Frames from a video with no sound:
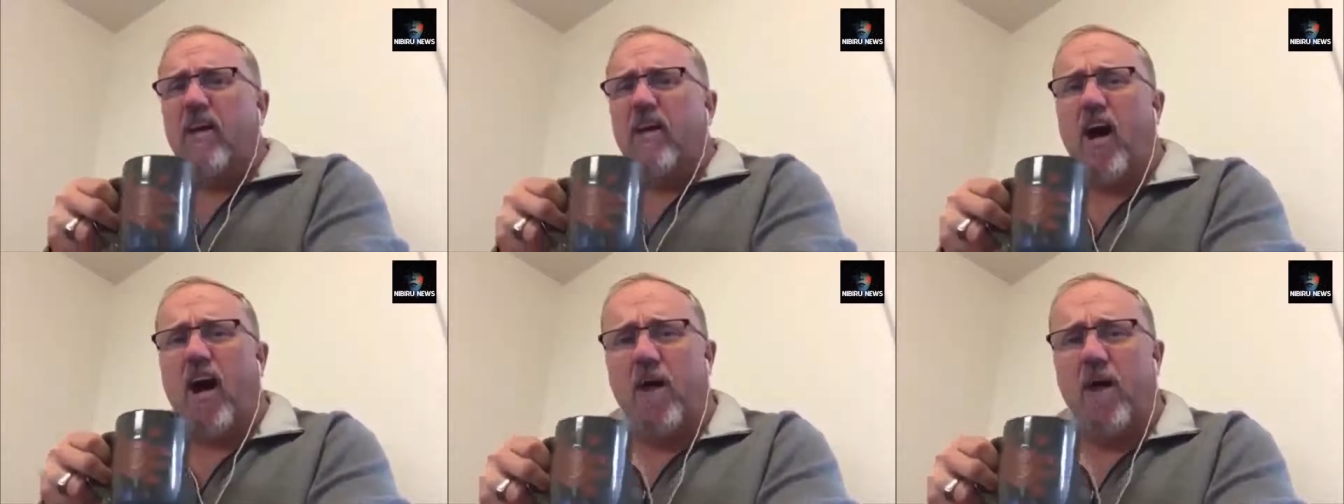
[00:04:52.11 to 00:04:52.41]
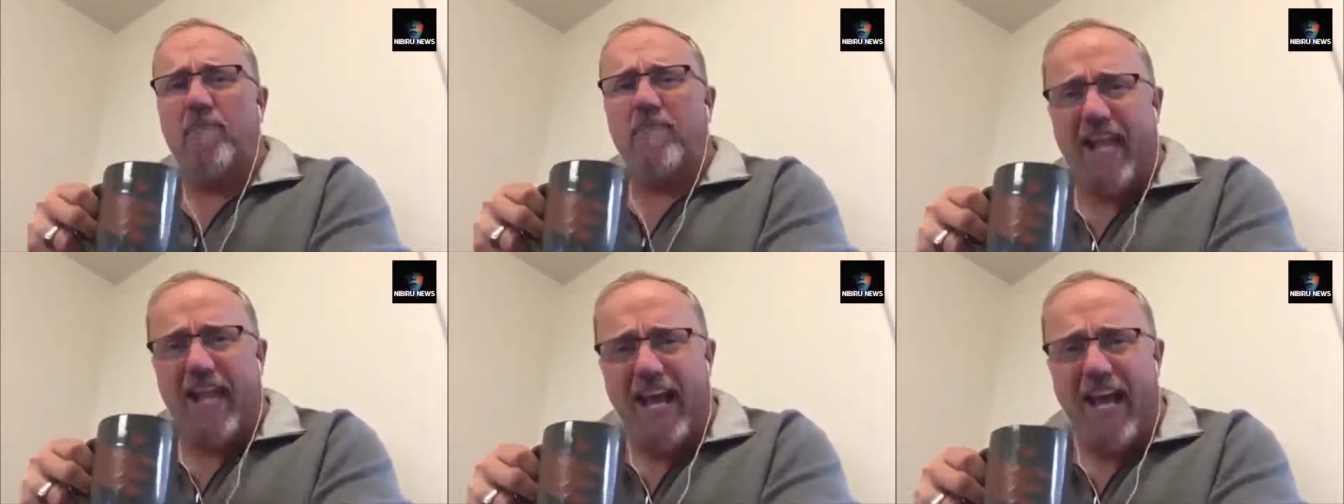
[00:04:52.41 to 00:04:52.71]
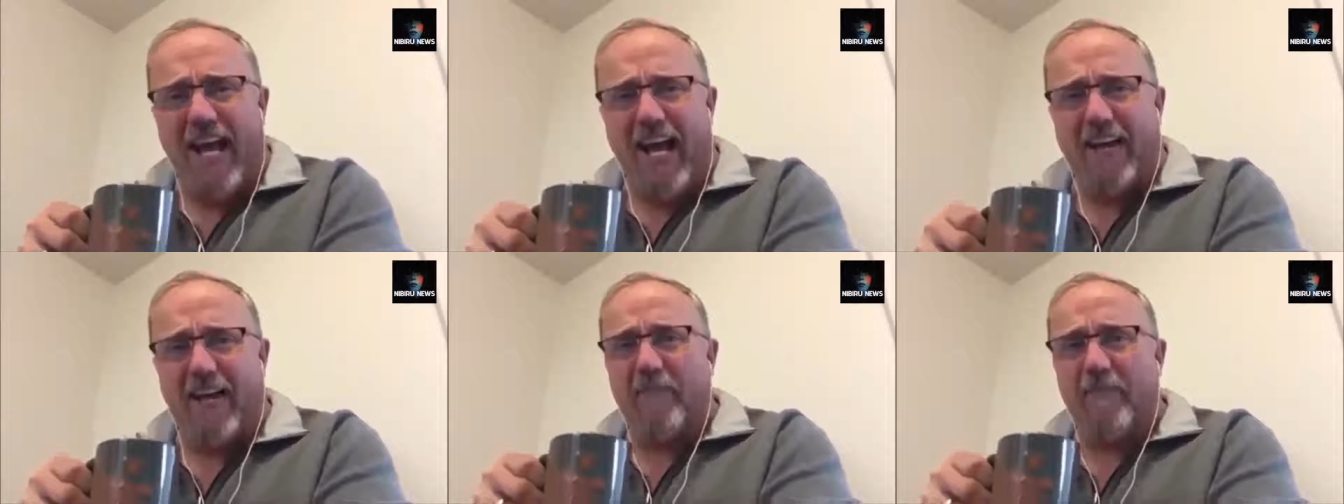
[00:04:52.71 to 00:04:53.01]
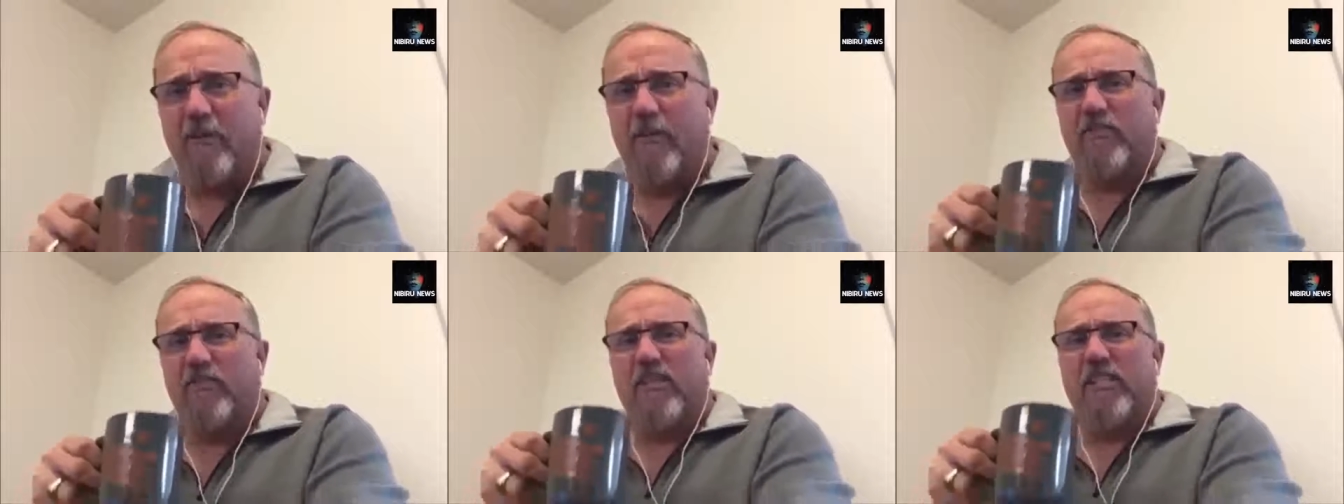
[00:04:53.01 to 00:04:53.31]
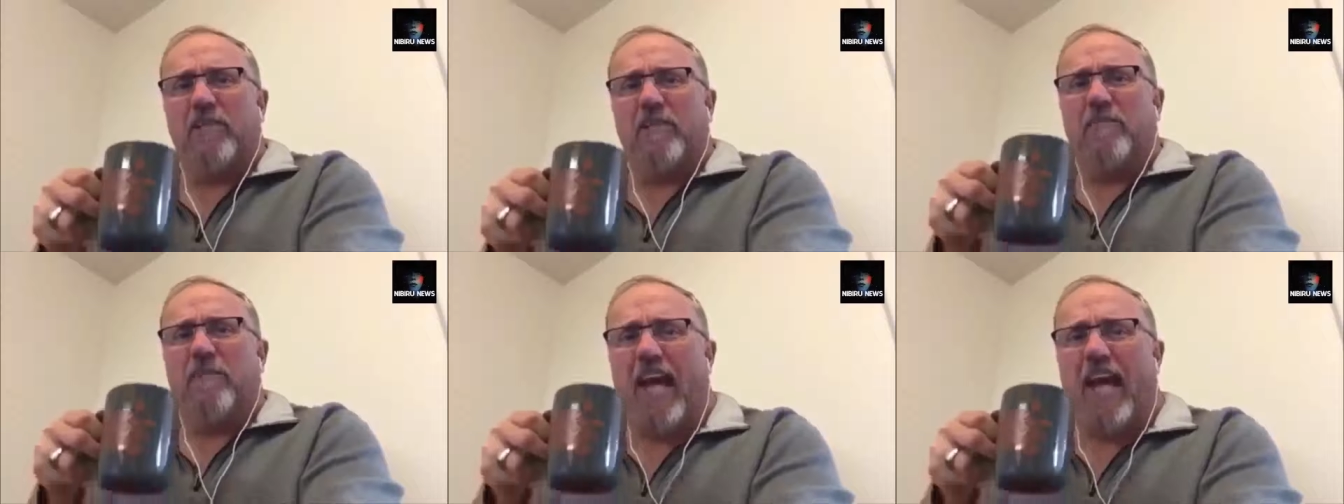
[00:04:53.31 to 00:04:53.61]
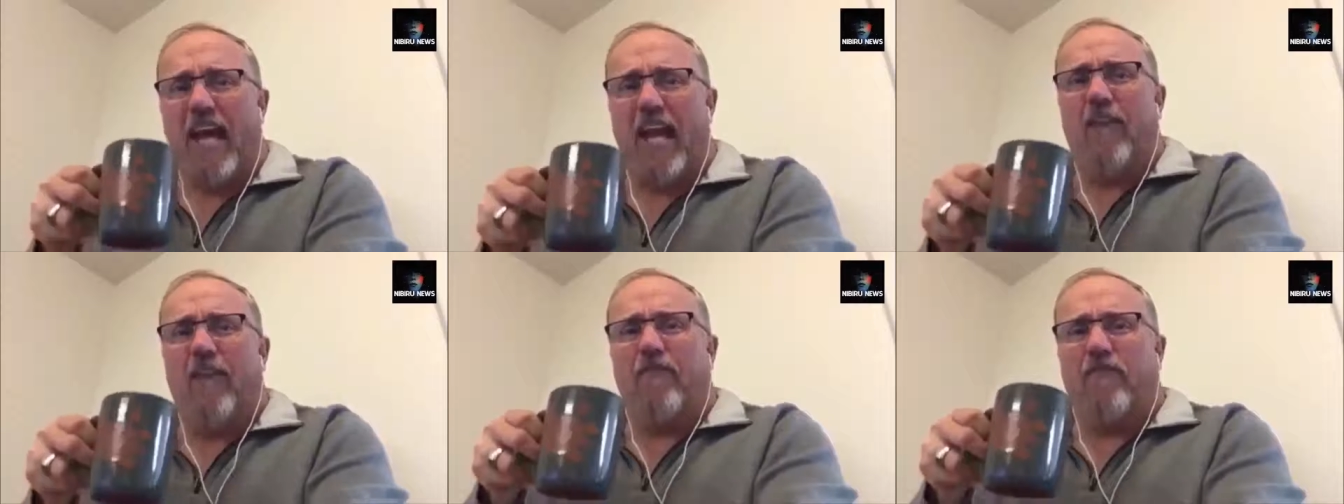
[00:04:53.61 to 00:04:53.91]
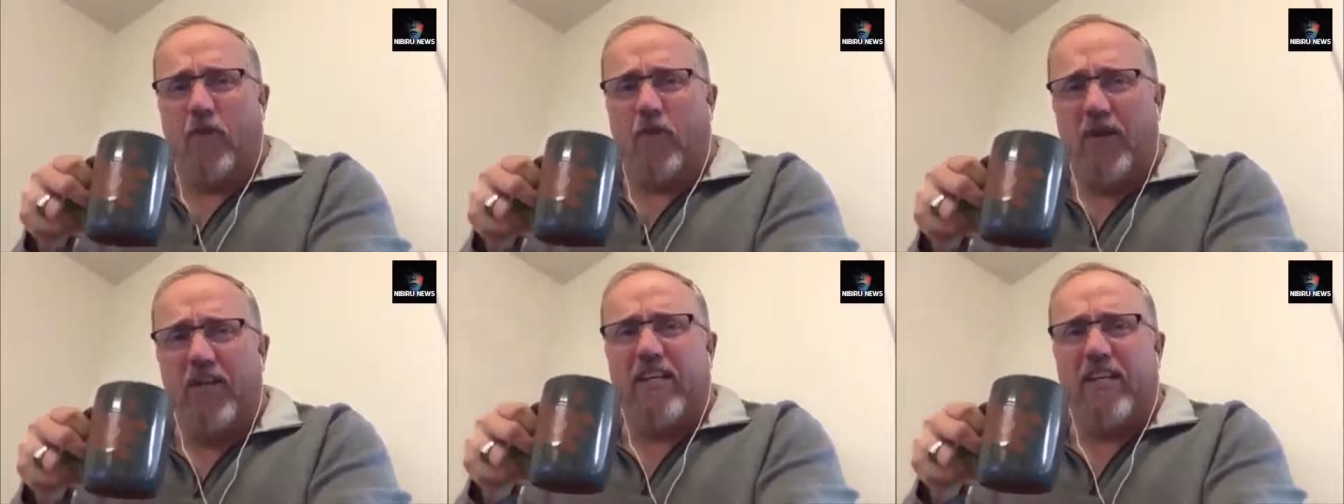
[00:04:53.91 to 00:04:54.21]
Calm down. I'm going to drink some
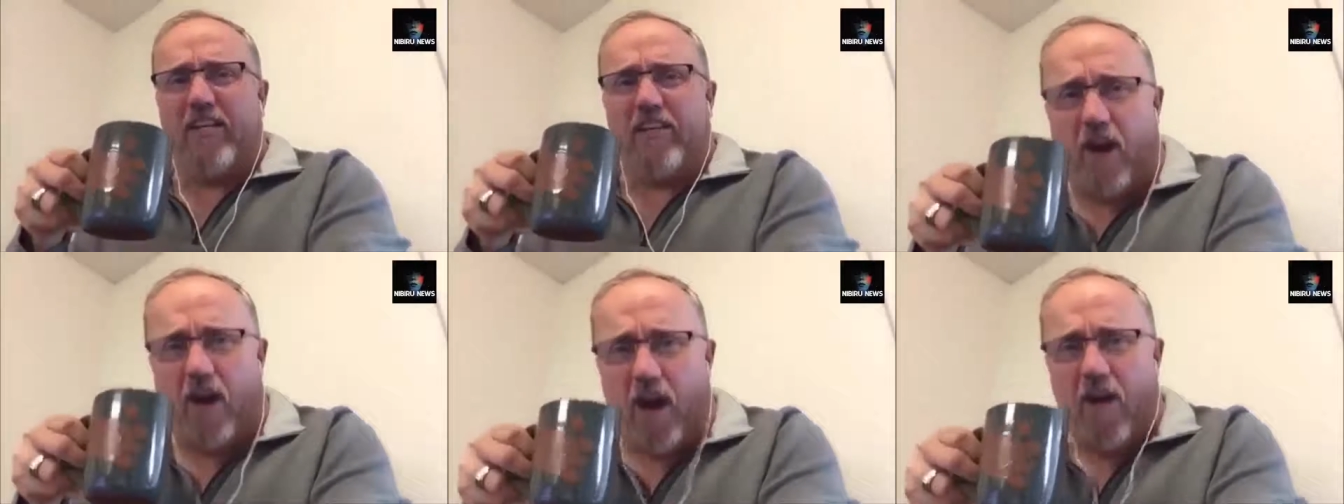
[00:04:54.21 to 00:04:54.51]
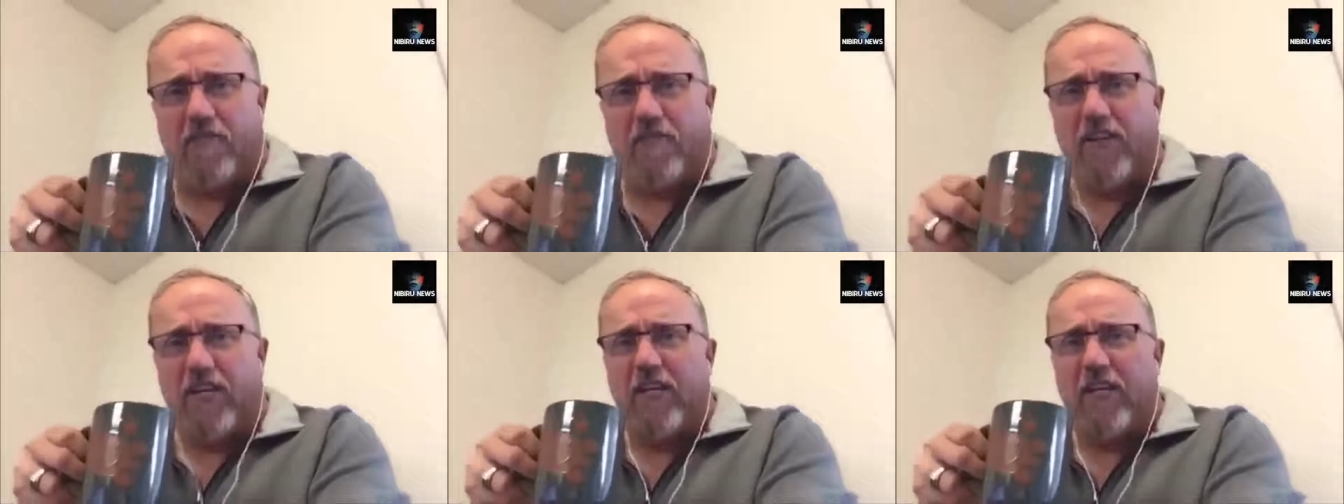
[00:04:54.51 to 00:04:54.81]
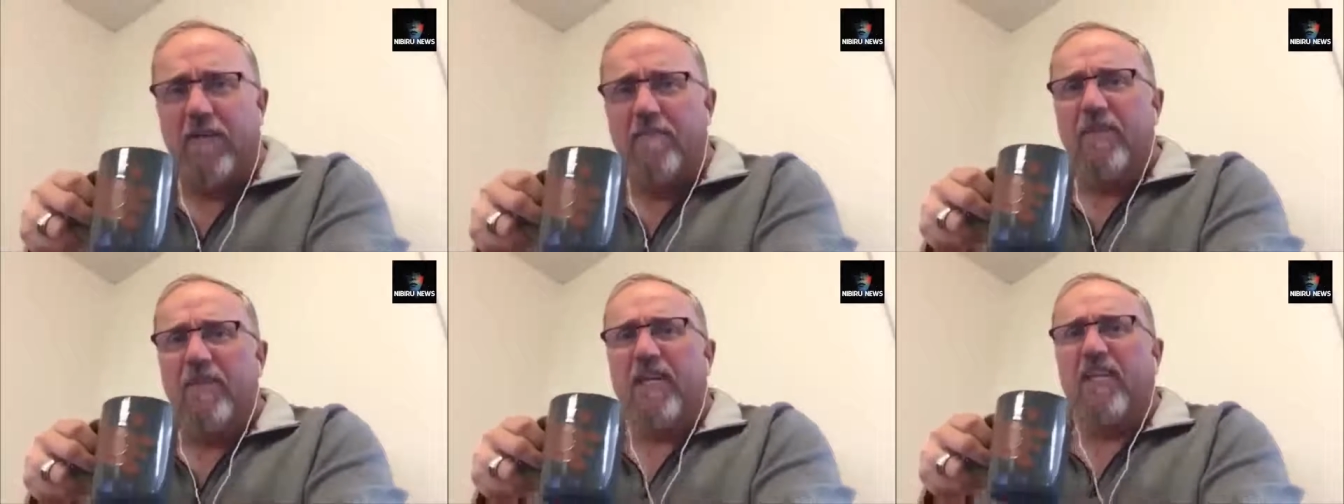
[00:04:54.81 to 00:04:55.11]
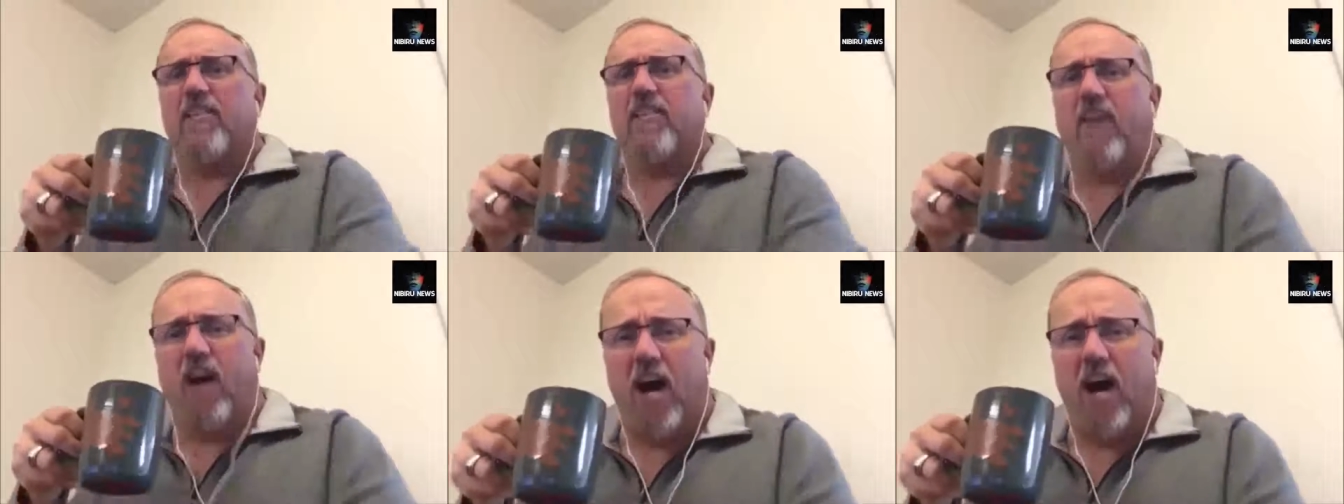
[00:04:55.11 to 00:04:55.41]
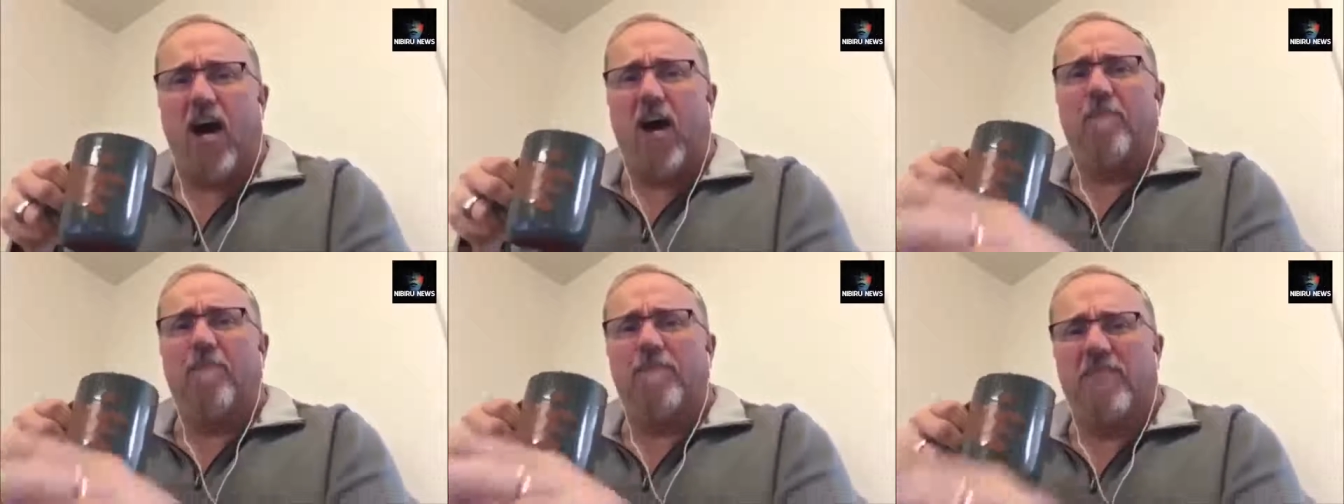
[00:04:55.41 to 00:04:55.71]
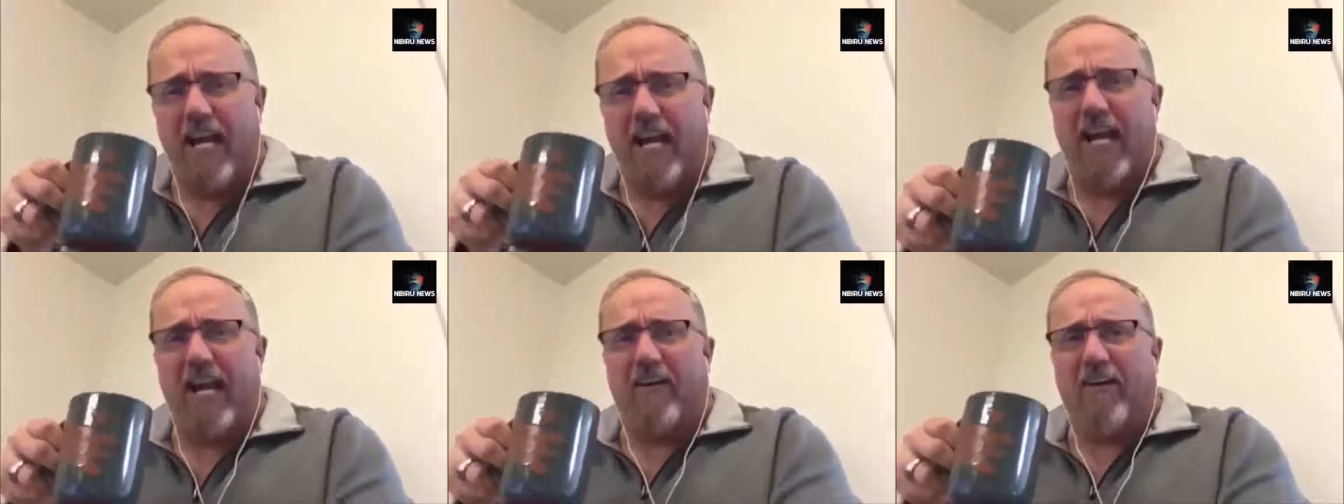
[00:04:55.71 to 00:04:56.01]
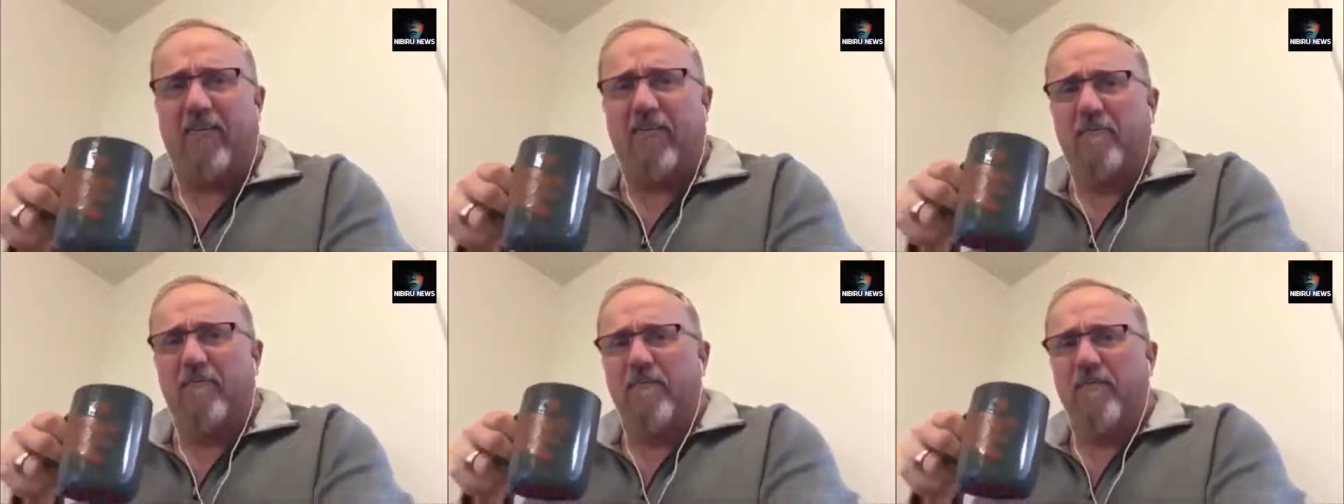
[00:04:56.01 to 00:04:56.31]
California coffee and calm
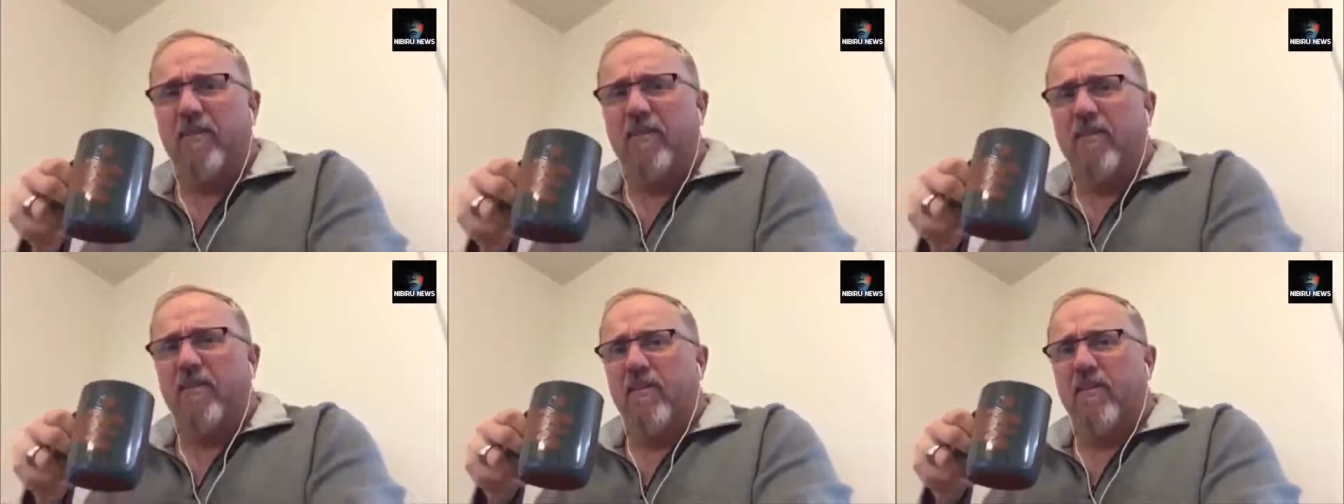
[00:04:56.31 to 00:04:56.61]
down.